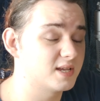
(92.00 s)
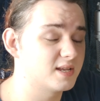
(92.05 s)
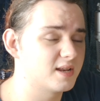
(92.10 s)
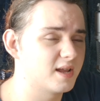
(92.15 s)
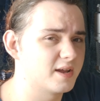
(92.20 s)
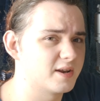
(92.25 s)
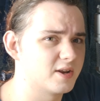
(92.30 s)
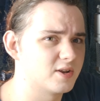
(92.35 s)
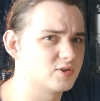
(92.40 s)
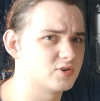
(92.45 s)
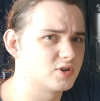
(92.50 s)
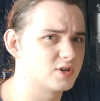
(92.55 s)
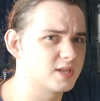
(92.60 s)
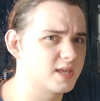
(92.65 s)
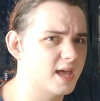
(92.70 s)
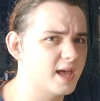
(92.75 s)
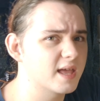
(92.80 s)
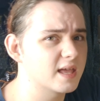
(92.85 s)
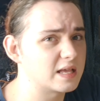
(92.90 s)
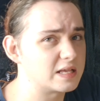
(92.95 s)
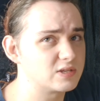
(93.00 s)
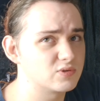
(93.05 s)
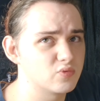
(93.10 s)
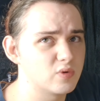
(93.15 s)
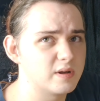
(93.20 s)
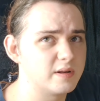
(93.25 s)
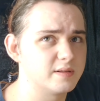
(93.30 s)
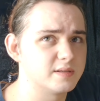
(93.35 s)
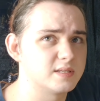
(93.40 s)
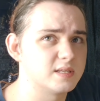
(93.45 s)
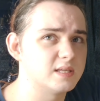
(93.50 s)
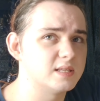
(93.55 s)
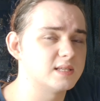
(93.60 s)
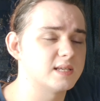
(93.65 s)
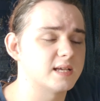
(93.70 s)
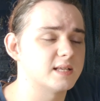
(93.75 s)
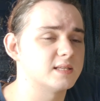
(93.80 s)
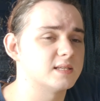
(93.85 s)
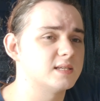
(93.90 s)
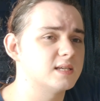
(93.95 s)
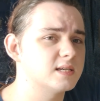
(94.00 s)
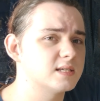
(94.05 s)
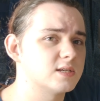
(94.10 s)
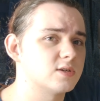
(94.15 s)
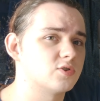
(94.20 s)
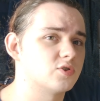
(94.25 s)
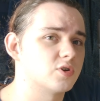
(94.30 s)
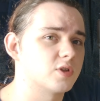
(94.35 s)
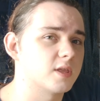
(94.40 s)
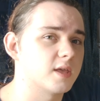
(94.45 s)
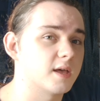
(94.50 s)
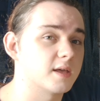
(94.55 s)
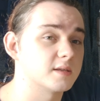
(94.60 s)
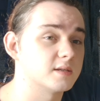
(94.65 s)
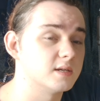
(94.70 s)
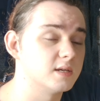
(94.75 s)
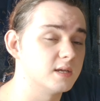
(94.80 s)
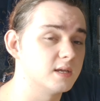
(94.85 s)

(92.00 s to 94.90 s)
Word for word: nine hundred K as well as the ten six hundred K.